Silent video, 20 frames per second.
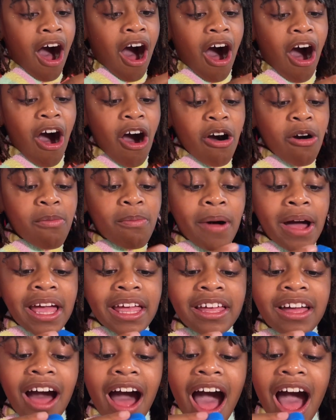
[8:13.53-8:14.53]
Oh my
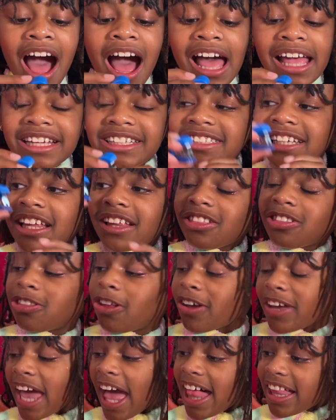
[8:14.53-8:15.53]
gosh!
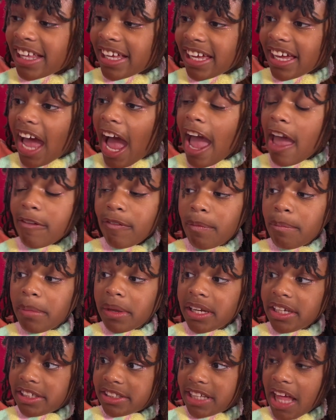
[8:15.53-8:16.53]
Look, Elli, I have a
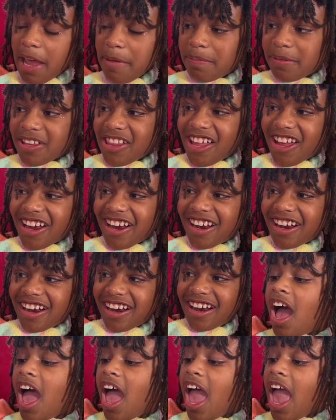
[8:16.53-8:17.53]
mini stapler, and
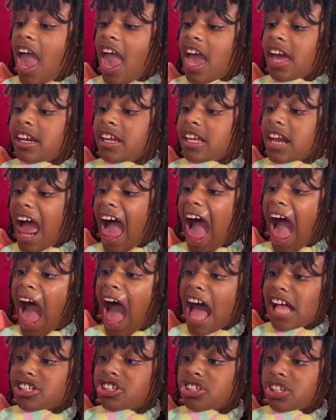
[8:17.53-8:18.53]
it
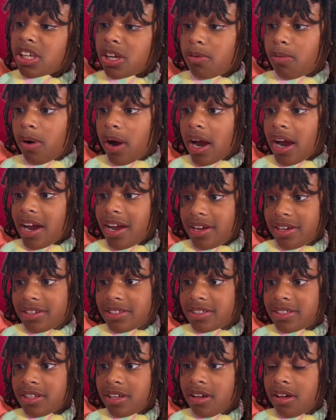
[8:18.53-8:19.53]
actually
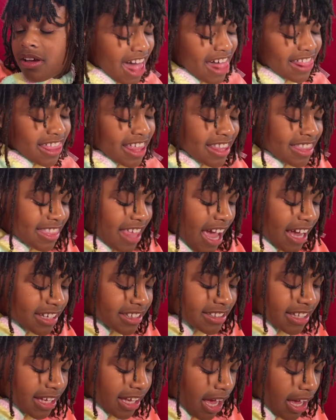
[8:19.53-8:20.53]
works. The next
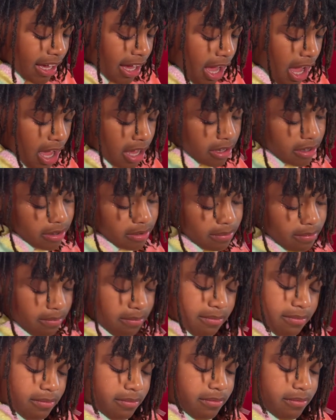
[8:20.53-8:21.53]
thing I got,
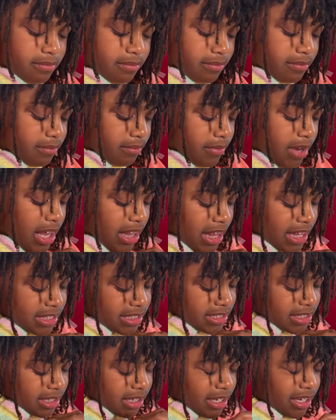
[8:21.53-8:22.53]
hmm,
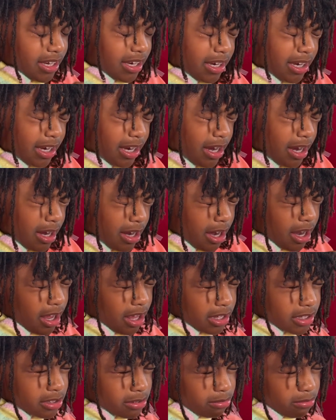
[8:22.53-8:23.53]
let's see.
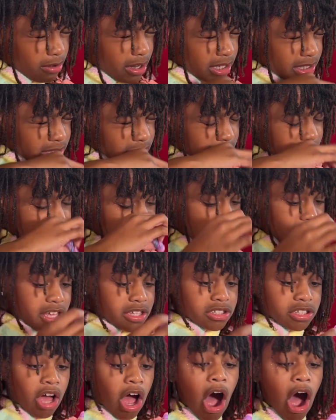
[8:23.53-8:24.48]
What's this?